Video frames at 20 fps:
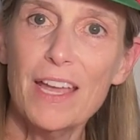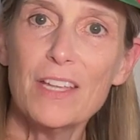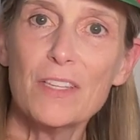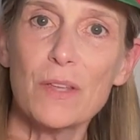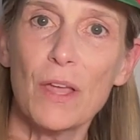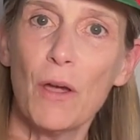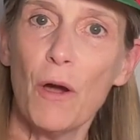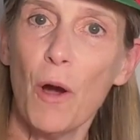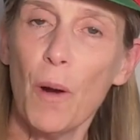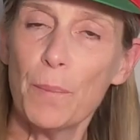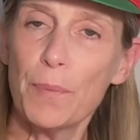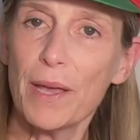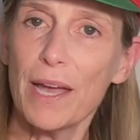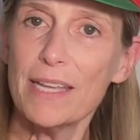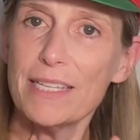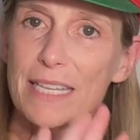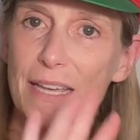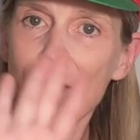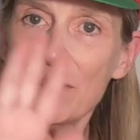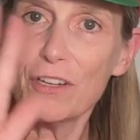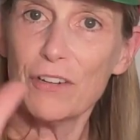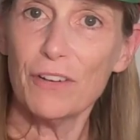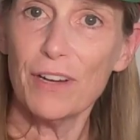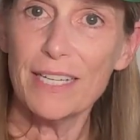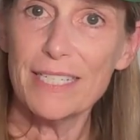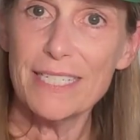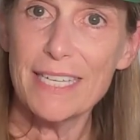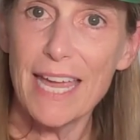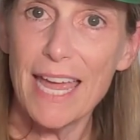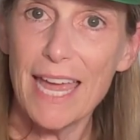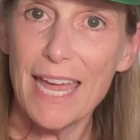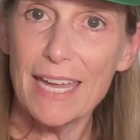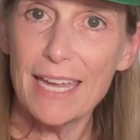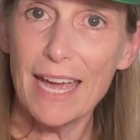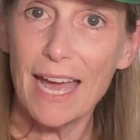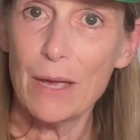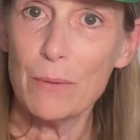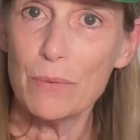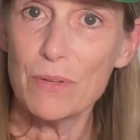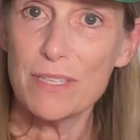So I hope you guys have a great
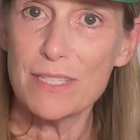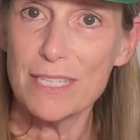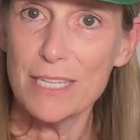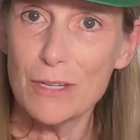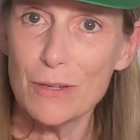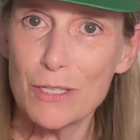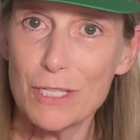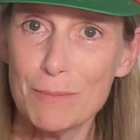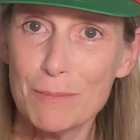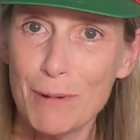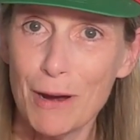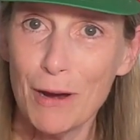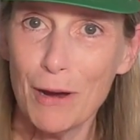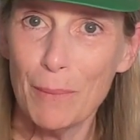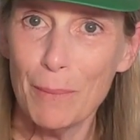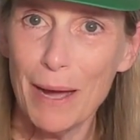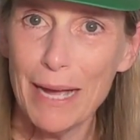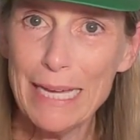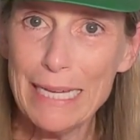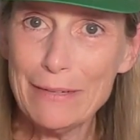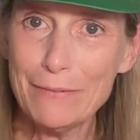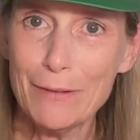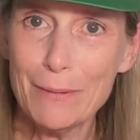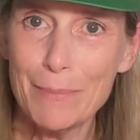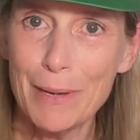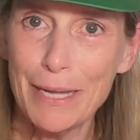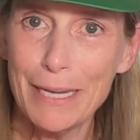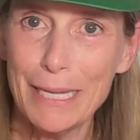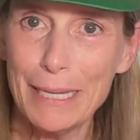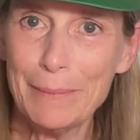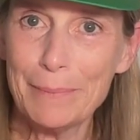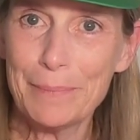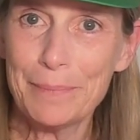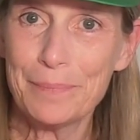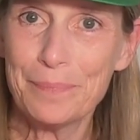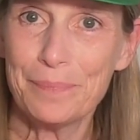day. I will see you tomorrow. Bye, everybody.